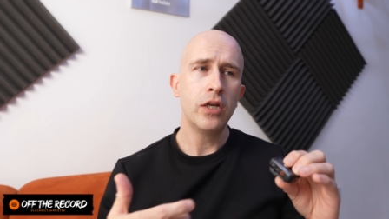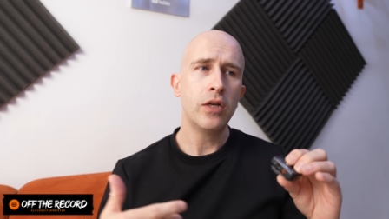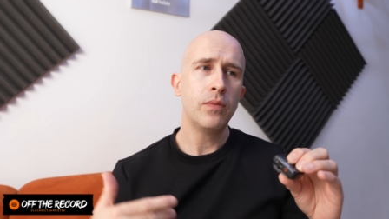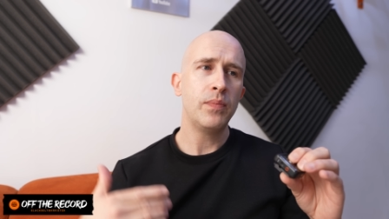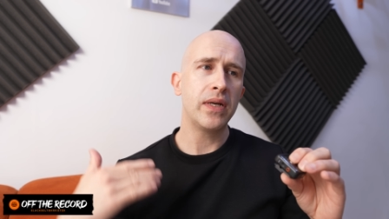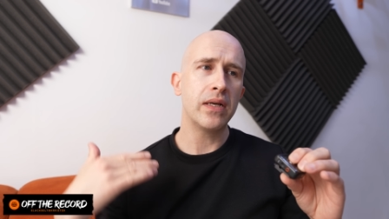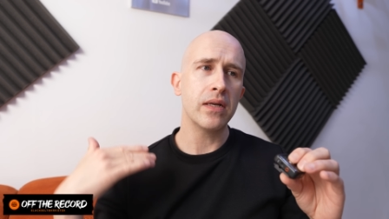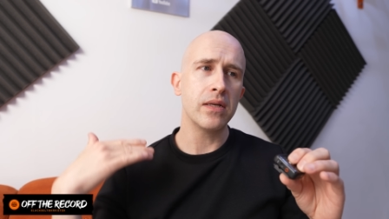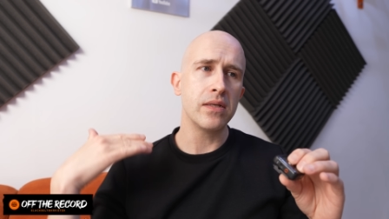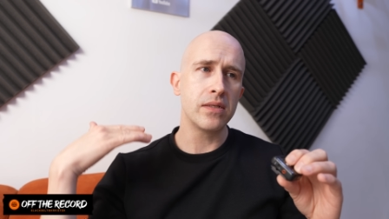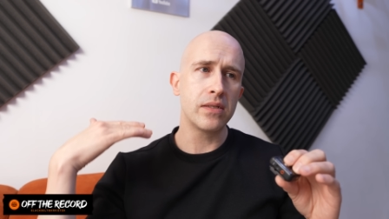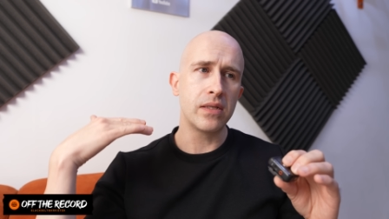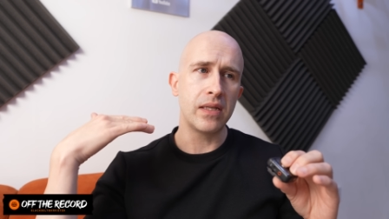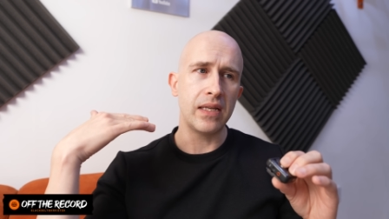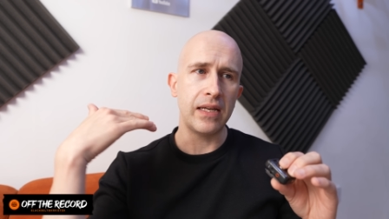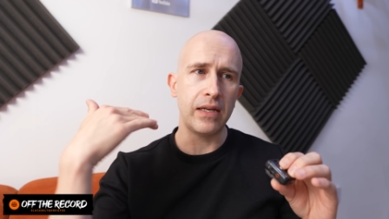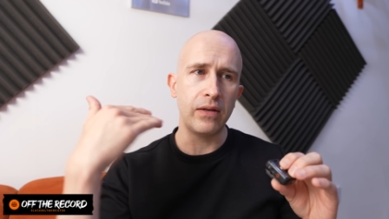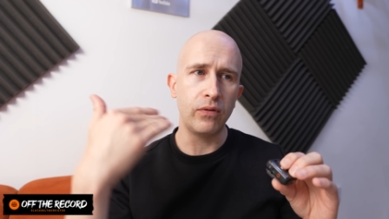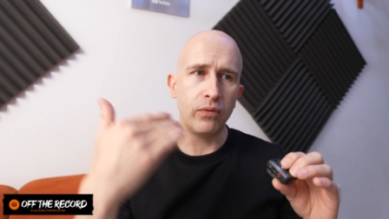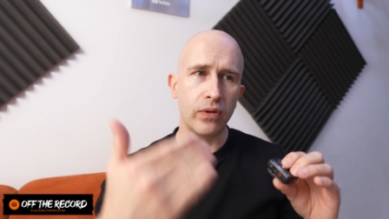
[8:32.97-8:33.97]
because
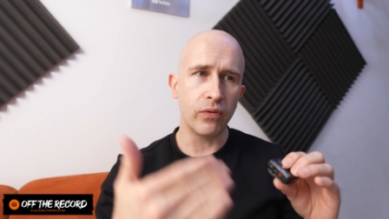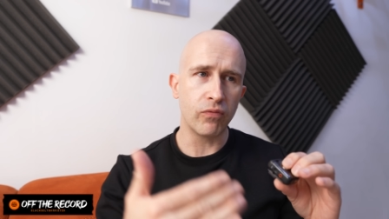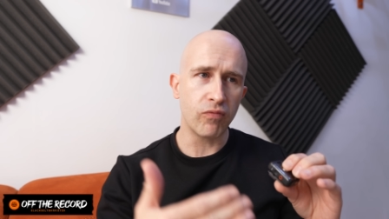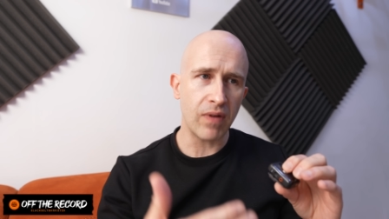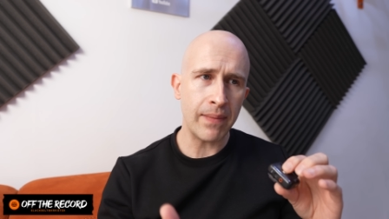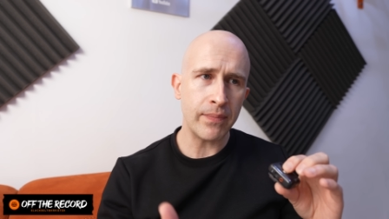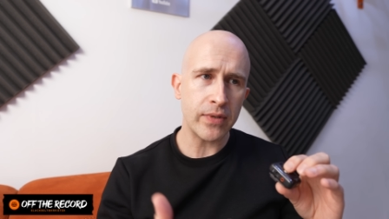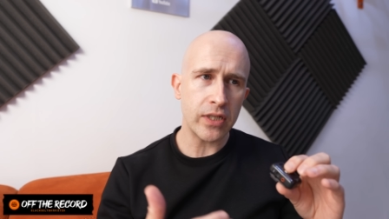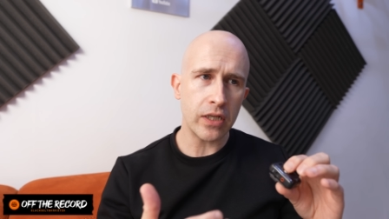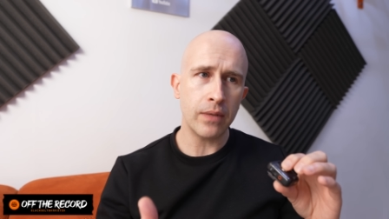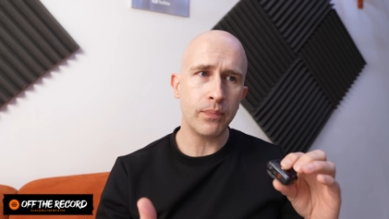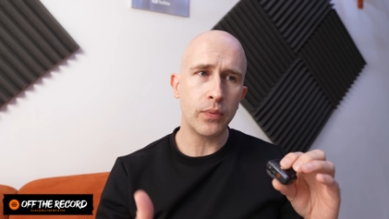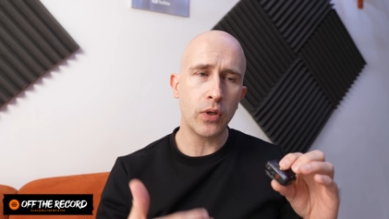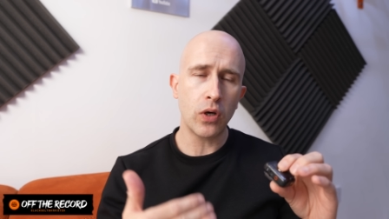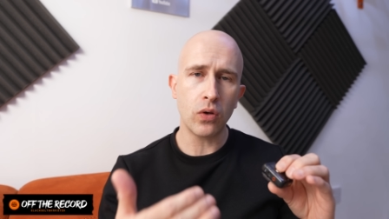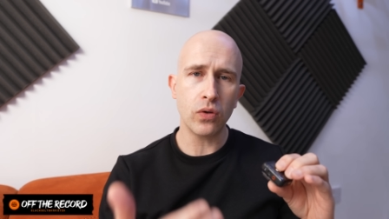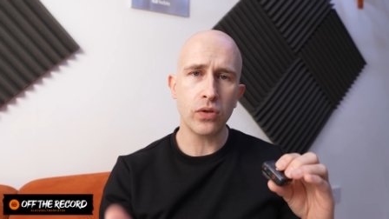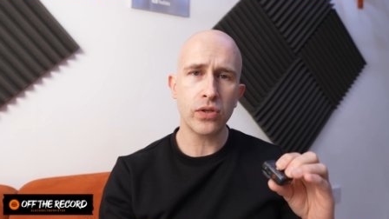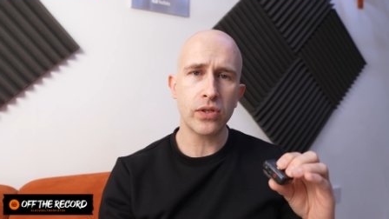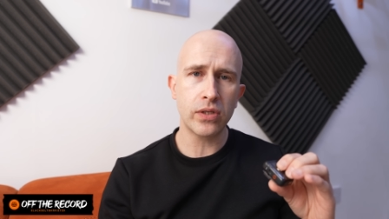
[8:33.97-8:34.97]
the ramped up
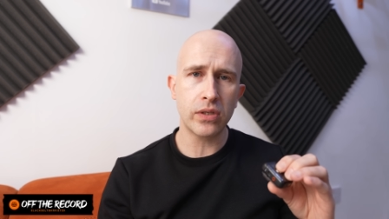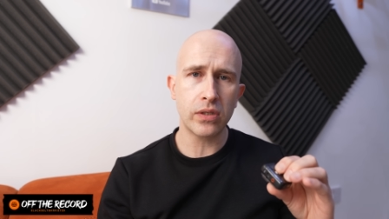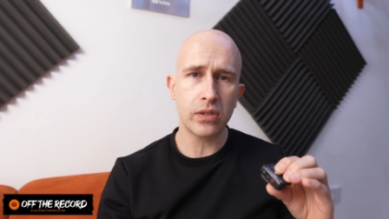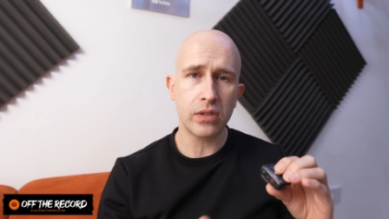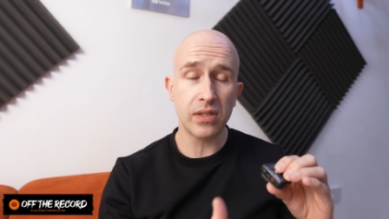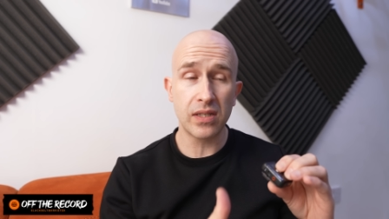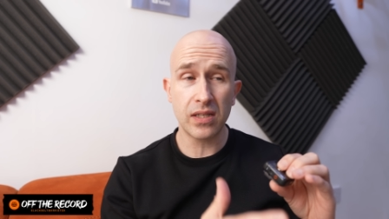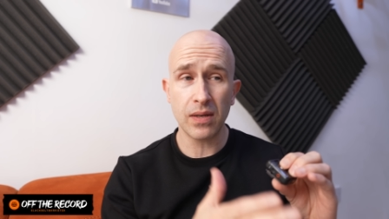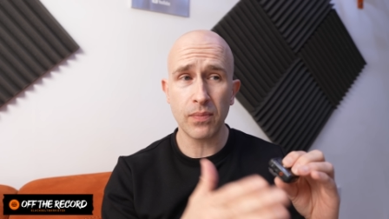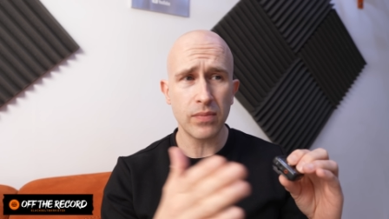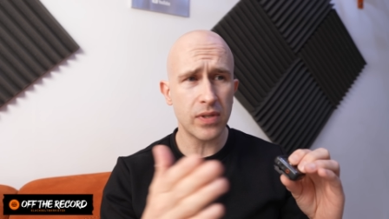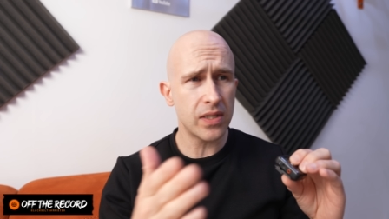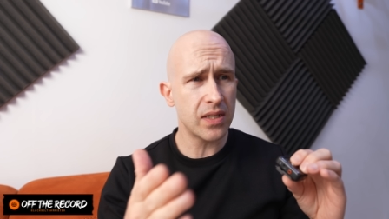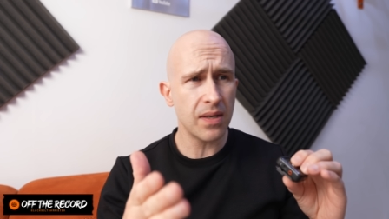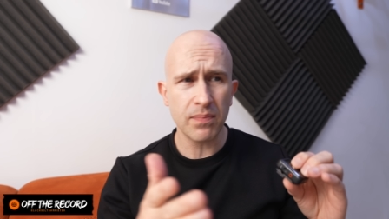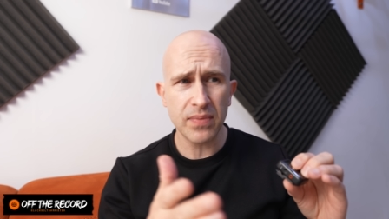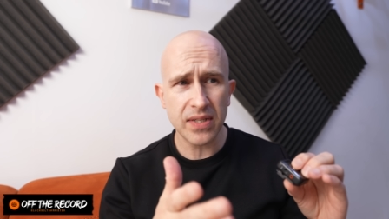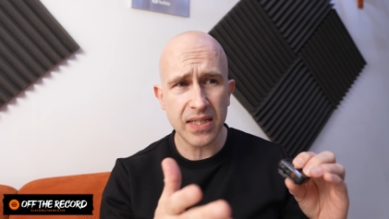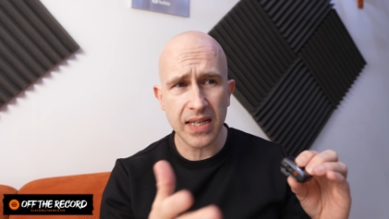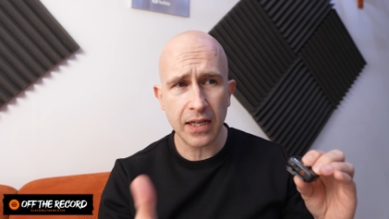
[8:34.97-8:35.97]
costs some
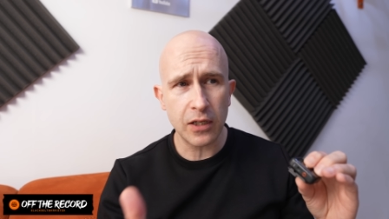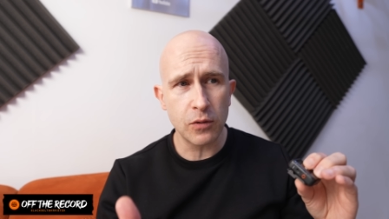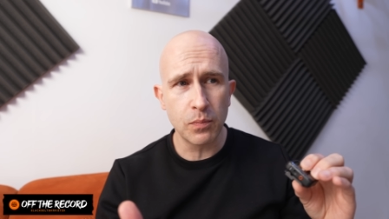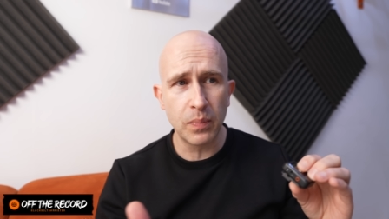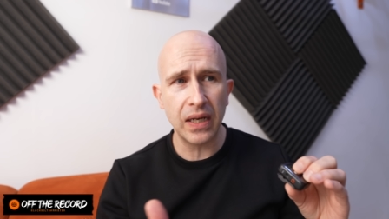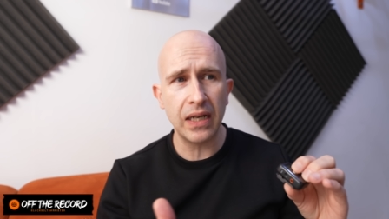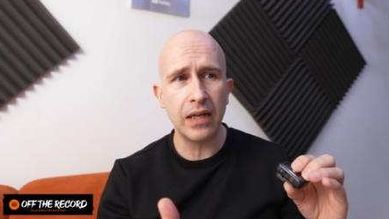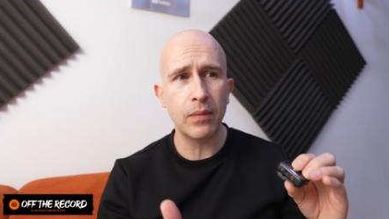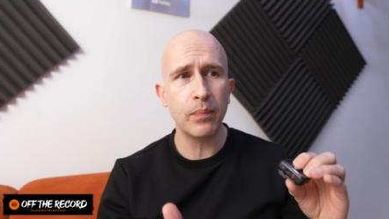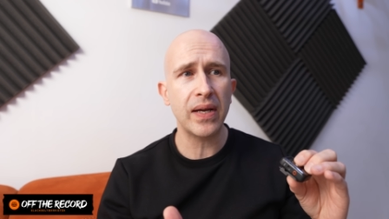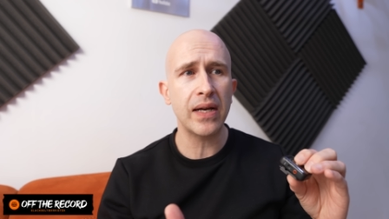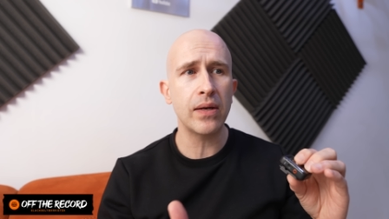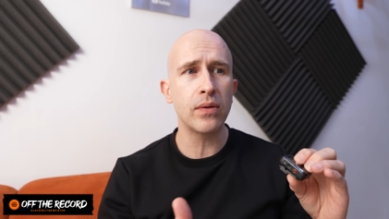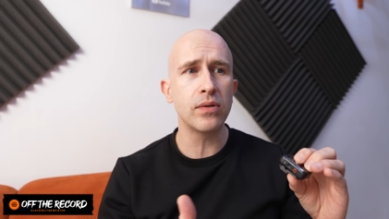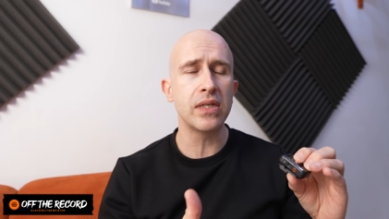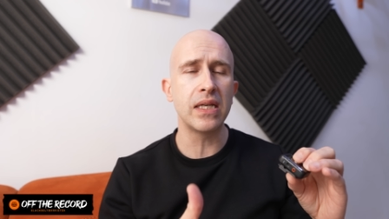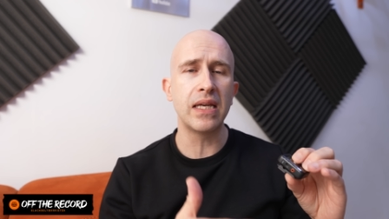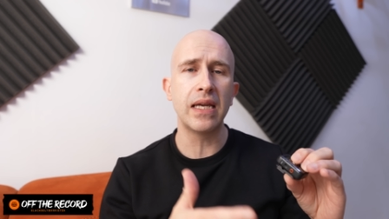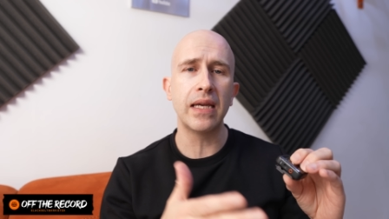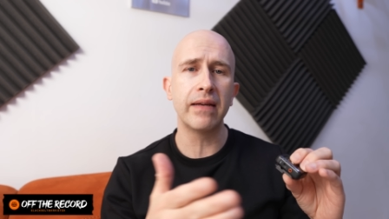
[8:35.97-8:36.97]
£6 billion
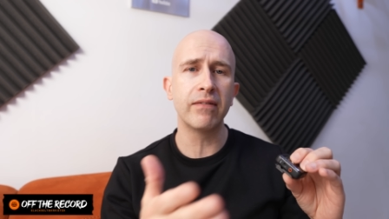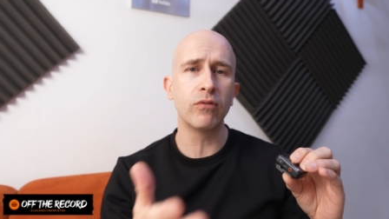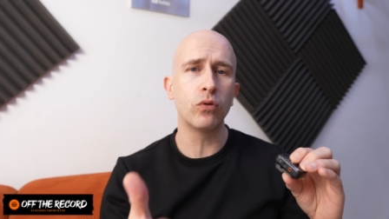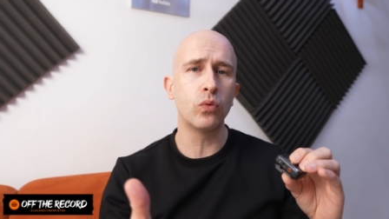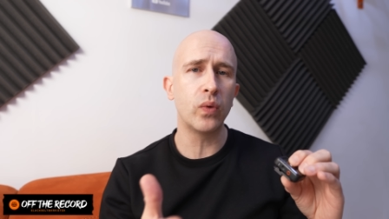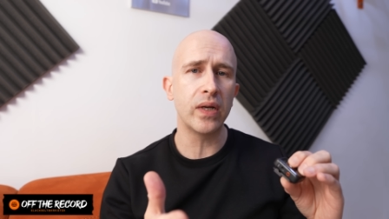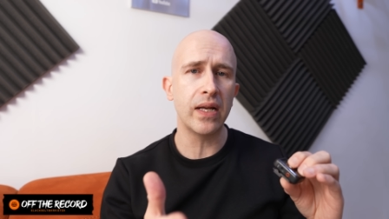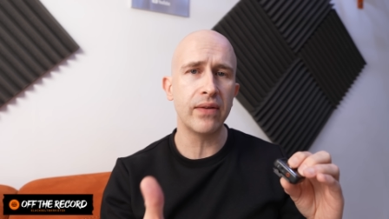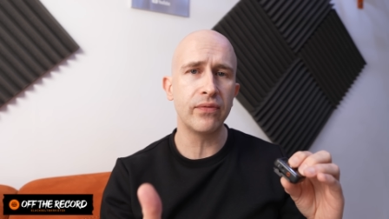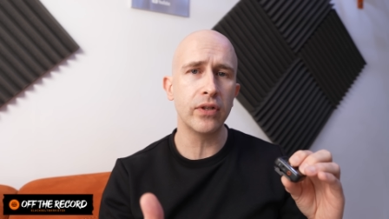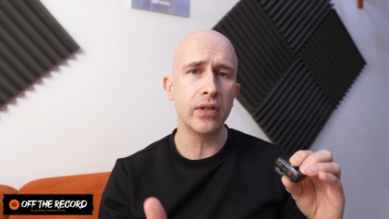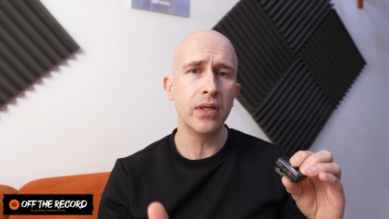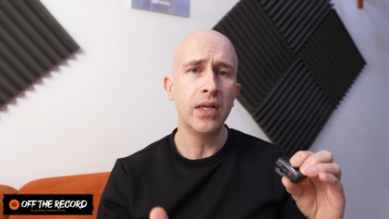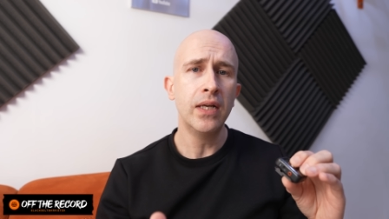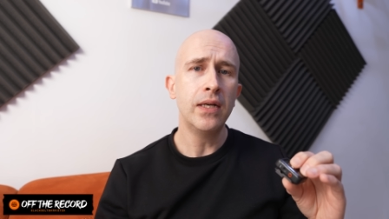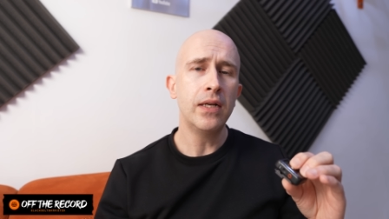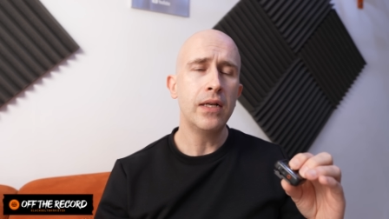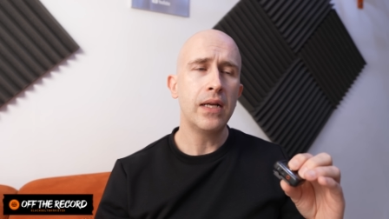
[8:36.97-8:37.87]
a year or whatever,